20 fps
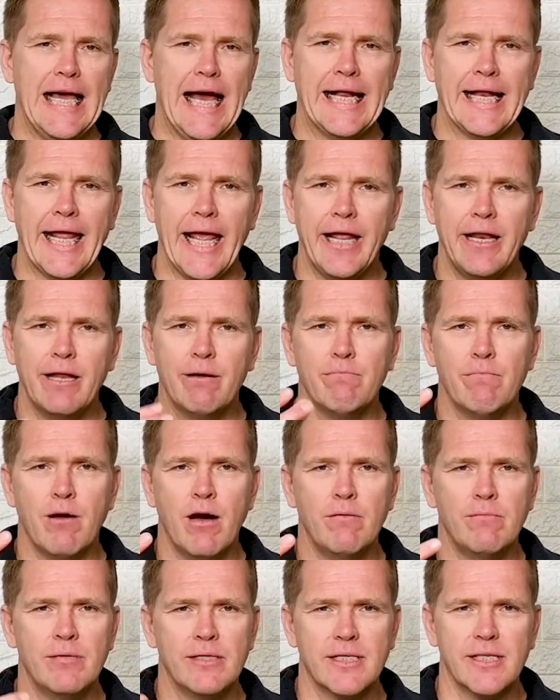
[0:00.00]
and in a
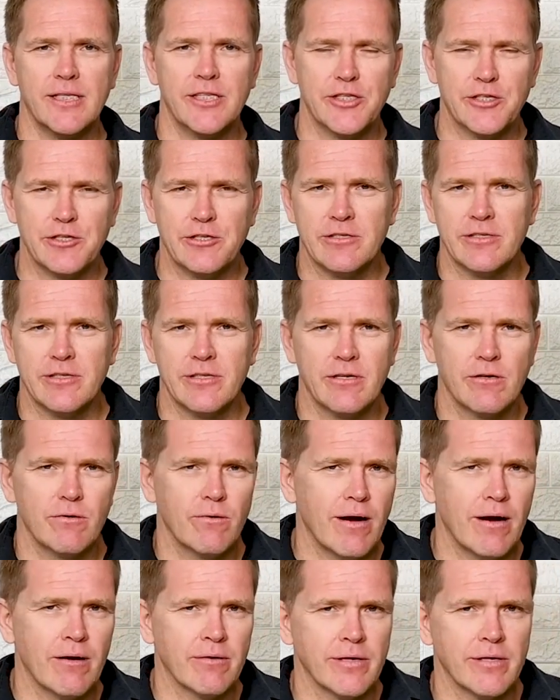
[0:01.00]
moment he turns it
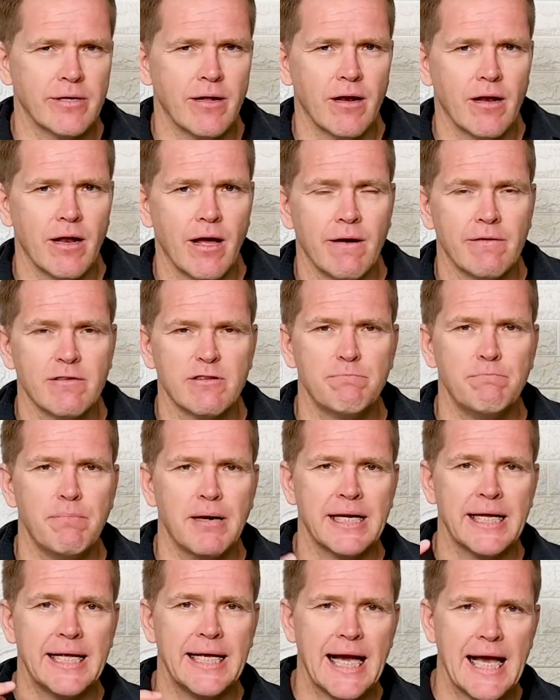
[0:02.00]
around in our lives,
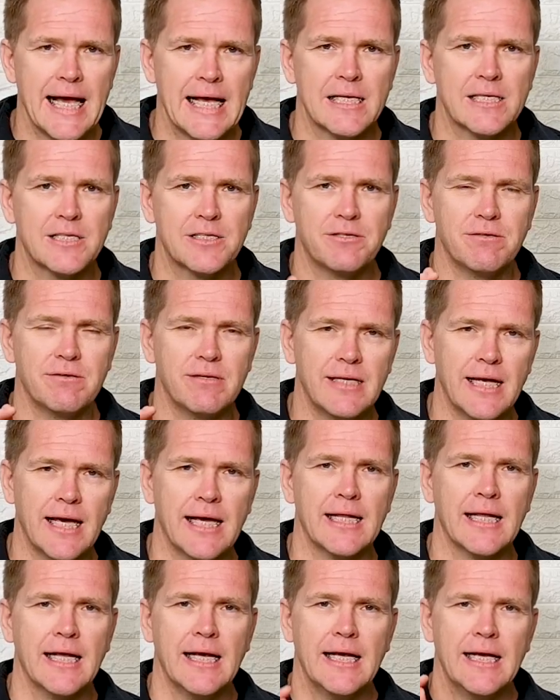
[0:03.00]
but he has to
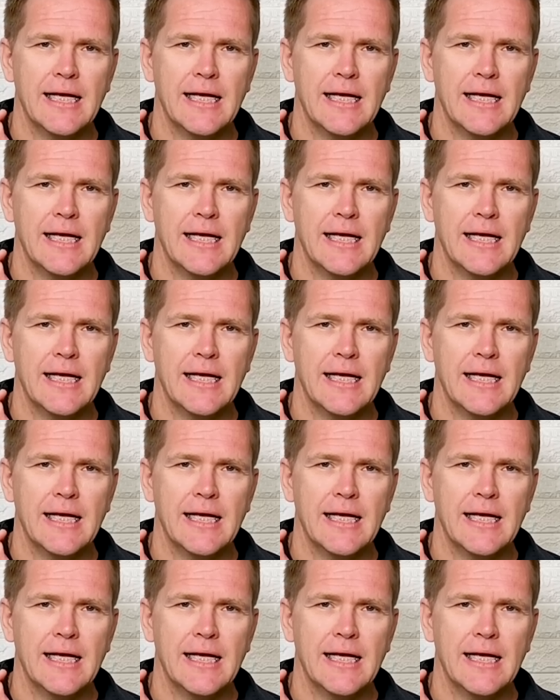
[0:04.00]
get